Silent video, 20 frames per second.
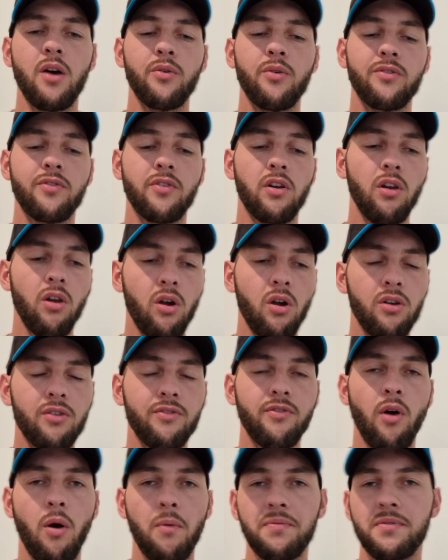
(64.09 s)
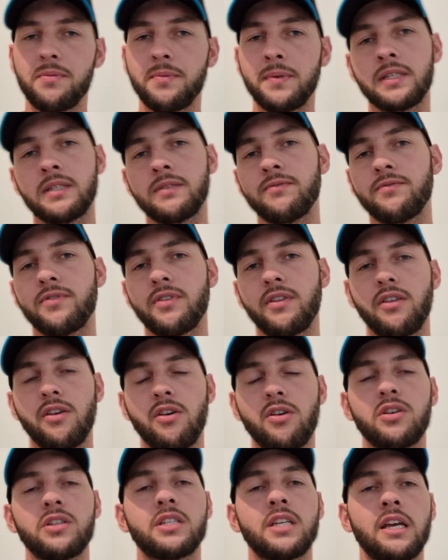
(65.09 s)
We've got a lot of optimism for
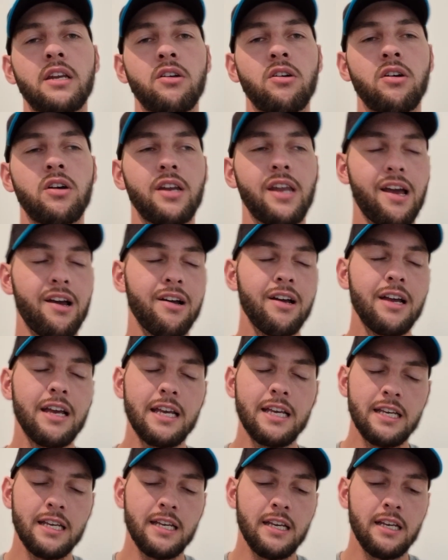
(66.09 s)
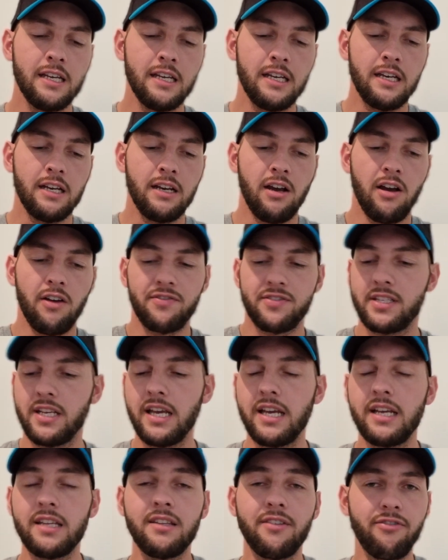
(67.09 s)
Thursday night. Now, I've
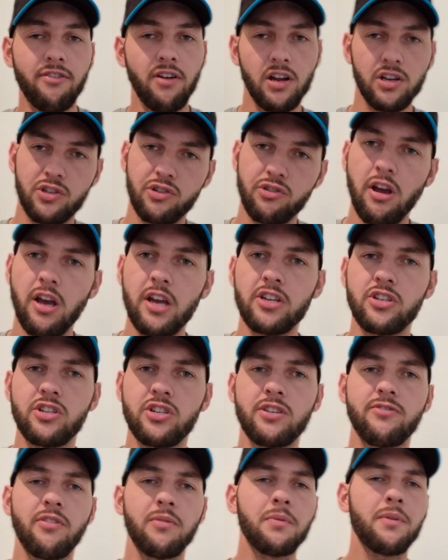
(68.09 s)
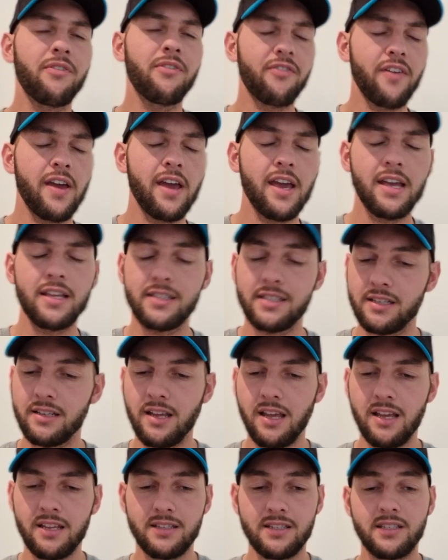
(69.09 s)
seen the frustration from the fans, and
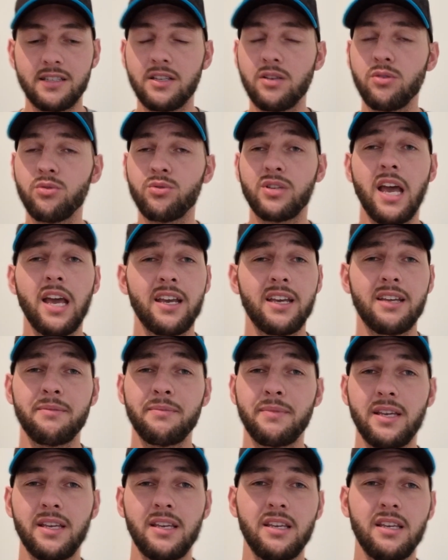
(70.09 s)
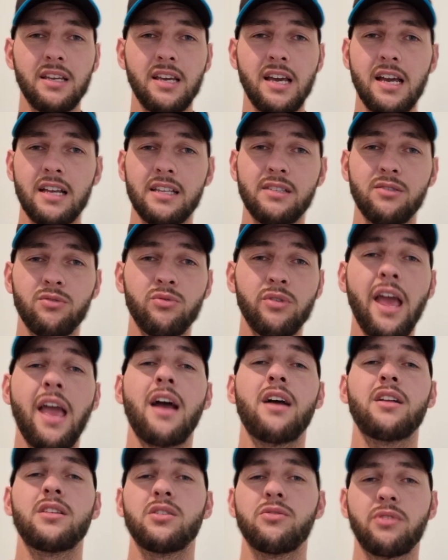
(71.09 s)
it's still taken me till
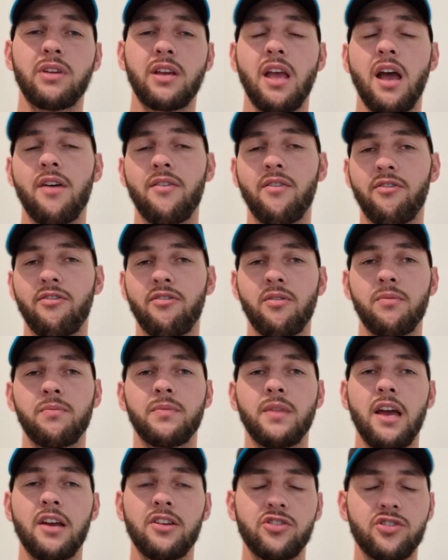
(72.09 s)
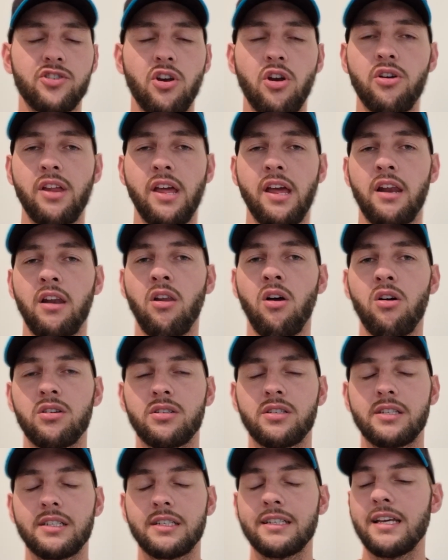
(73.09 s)
now to recover from that showdown loss,
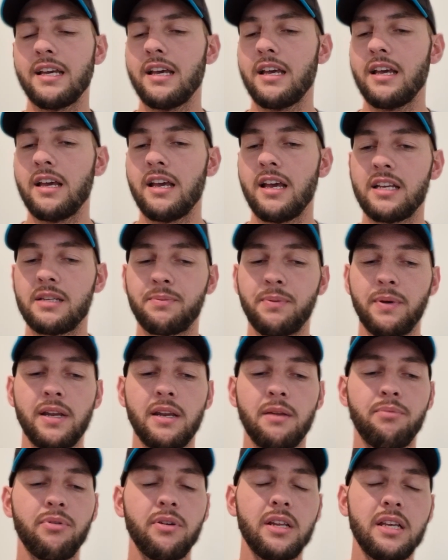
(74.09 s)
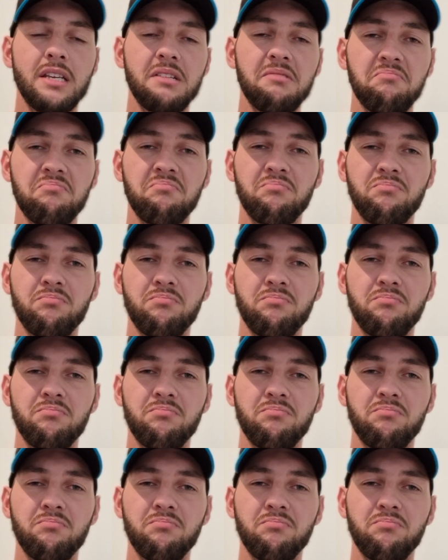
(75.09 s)
and it's been a pretty